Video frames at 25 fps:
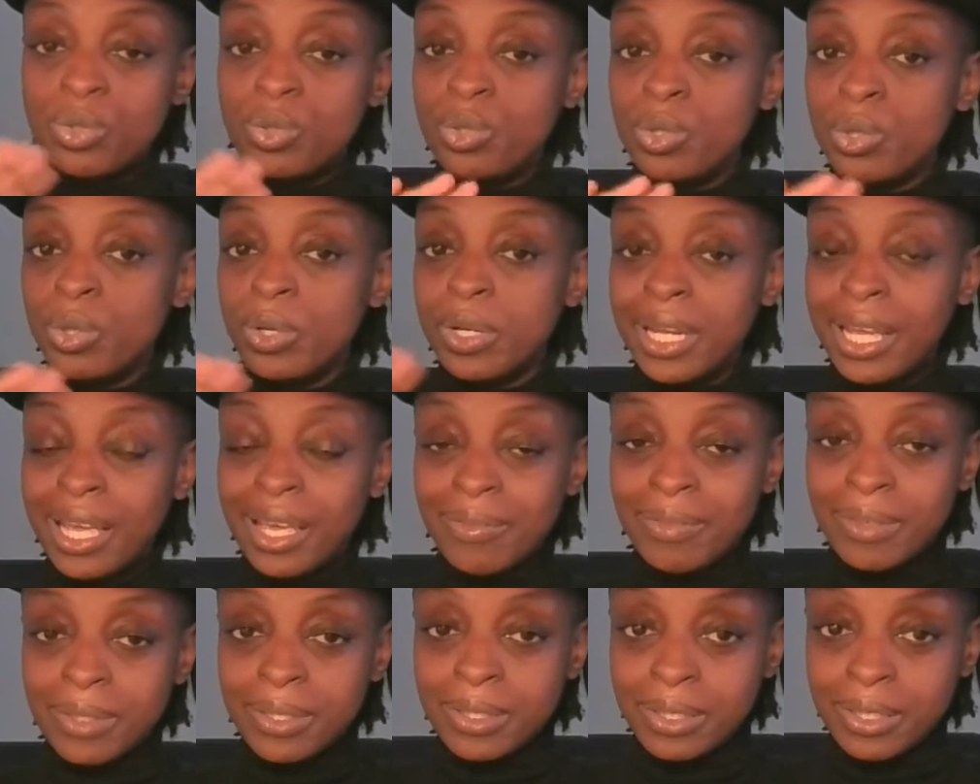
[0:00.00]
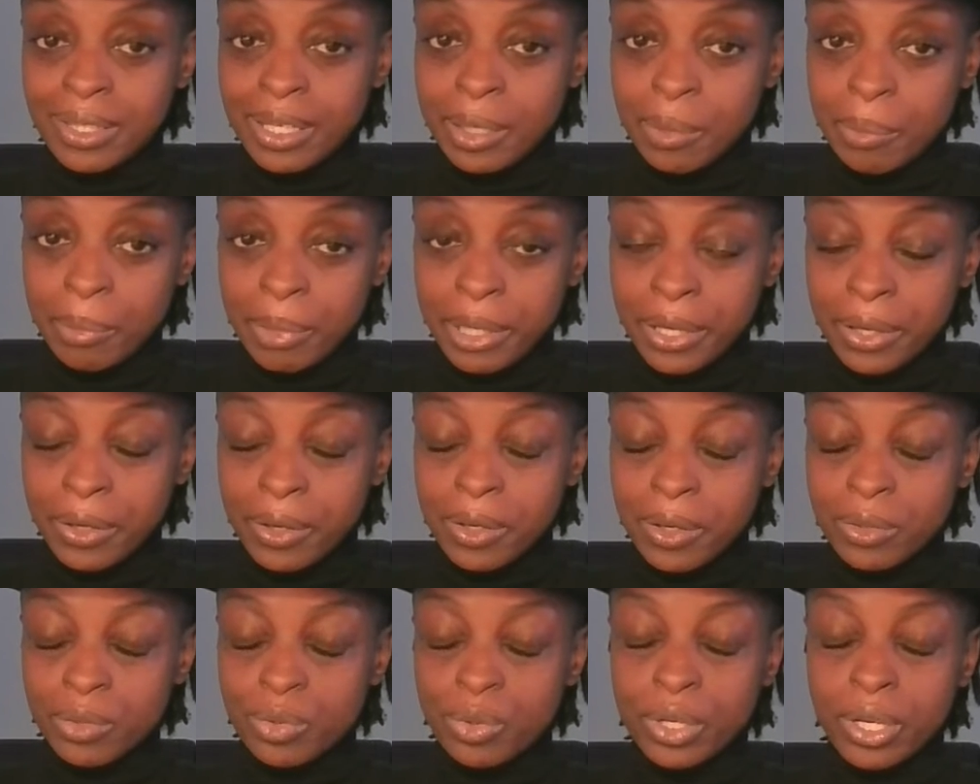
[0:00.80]
You don't have a CMA
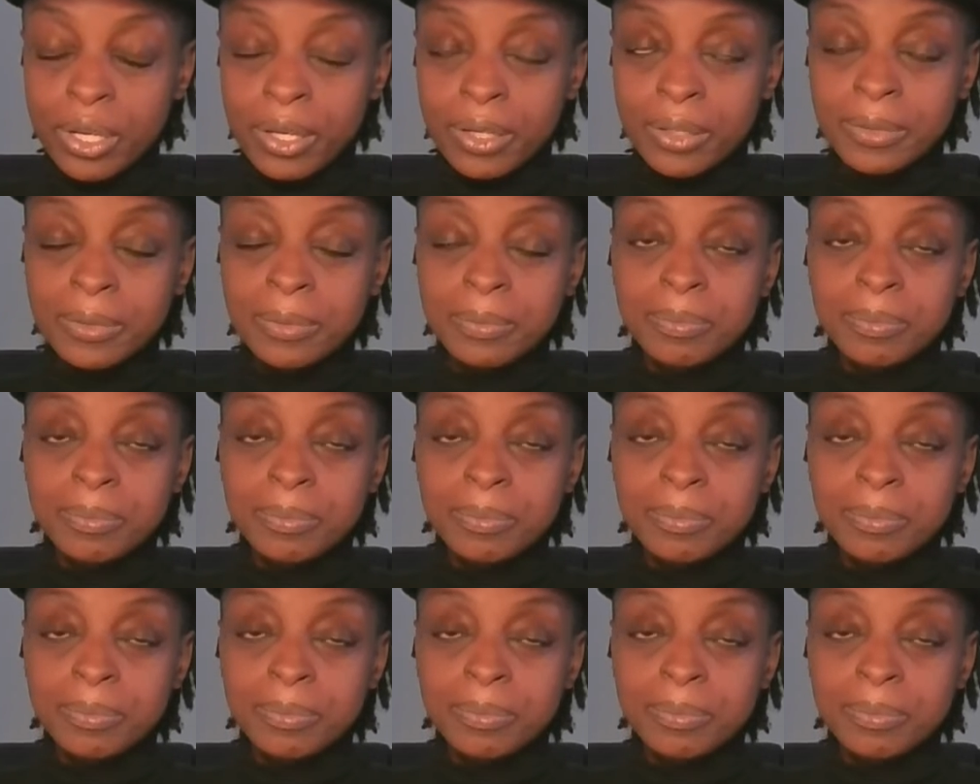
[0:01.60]
contract.